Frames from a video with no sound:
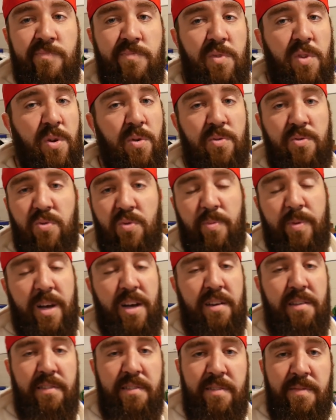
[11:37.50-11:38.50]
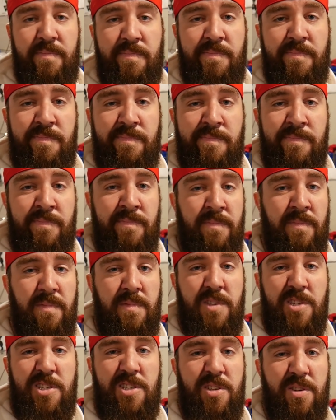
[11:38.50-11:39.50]
No toolbox,
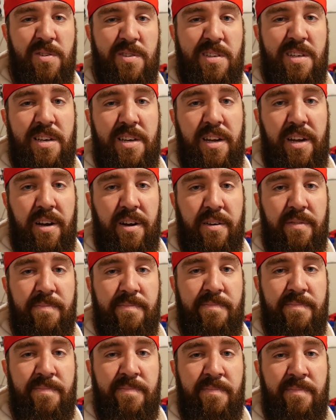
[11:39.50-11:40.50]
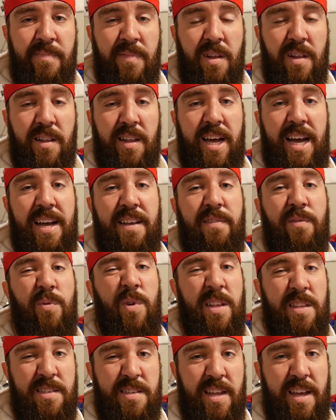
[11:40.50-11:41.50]
still sitting here. Last
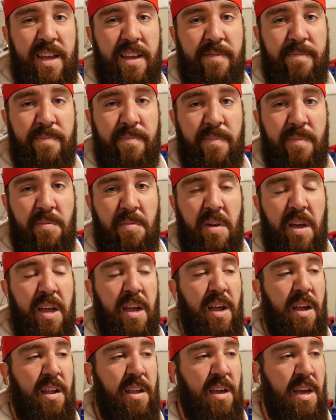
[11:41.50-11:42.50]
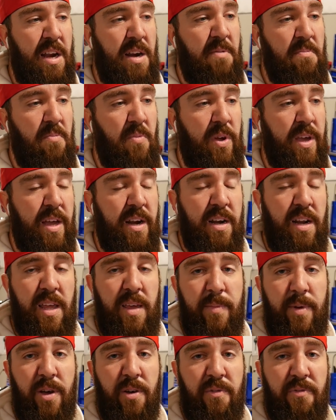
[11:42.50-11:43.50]
Wednesday, we got an
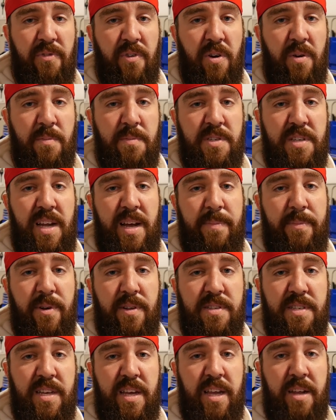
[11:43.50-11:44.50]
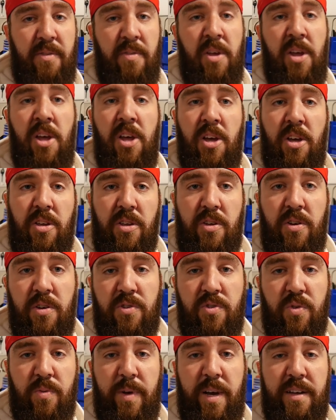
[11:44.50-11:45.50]
email from Snap-on saying, your
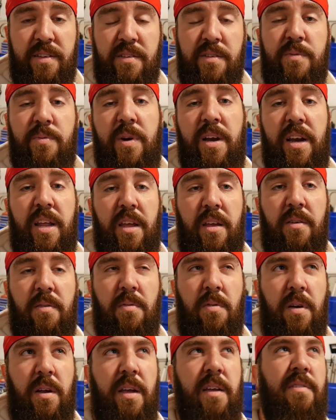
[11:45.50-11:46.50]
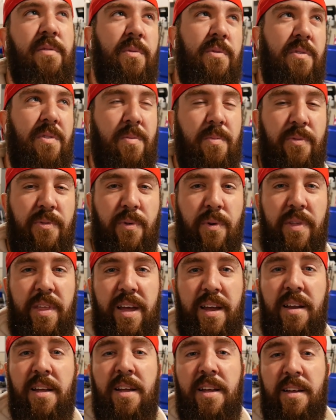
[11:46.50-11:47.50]
toolbox is ready. I guess it was a little before
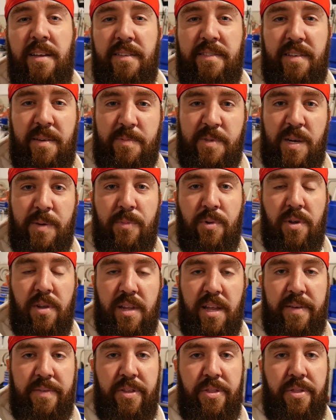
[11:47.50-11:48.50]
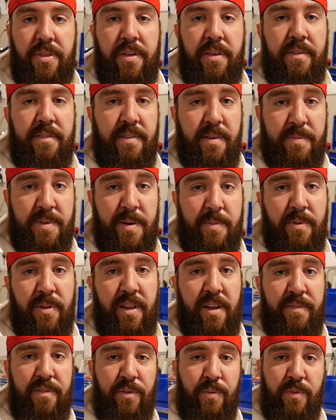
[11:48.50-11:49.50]
that, September 11th. September
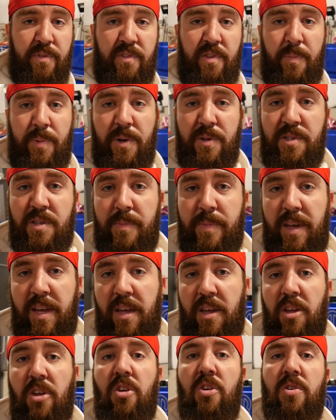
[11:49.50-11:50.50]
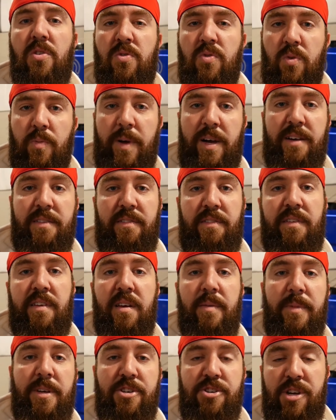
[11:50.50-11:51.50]
11th was supposed to be, your toolbox is
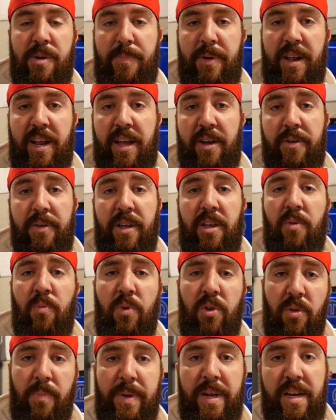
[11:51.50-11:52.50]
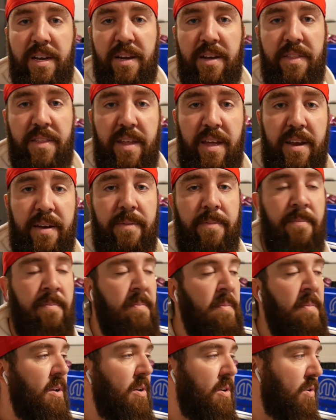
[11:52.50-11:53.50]
gonna be shipping out. It will be done then.
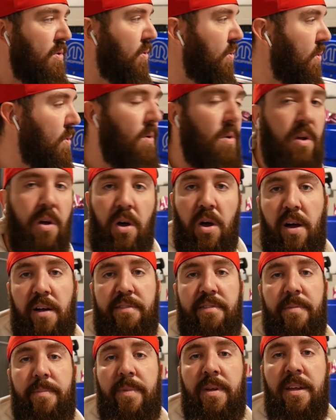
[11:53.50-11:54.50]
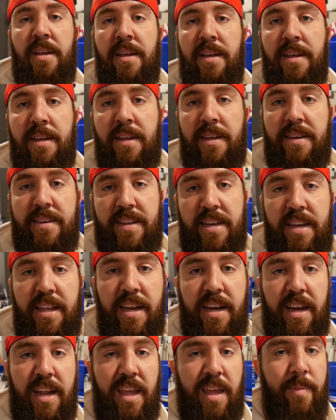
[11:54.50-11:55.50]
Cool, awesome. Didn't
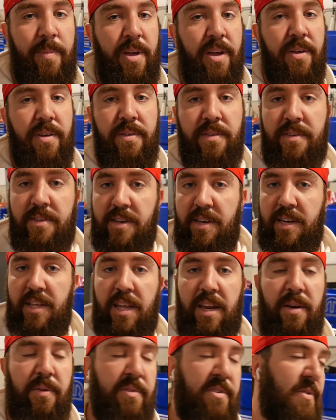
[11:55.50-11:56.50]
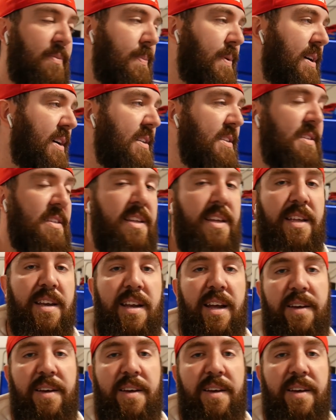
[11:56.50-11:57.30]
get any email, didn't get any response then.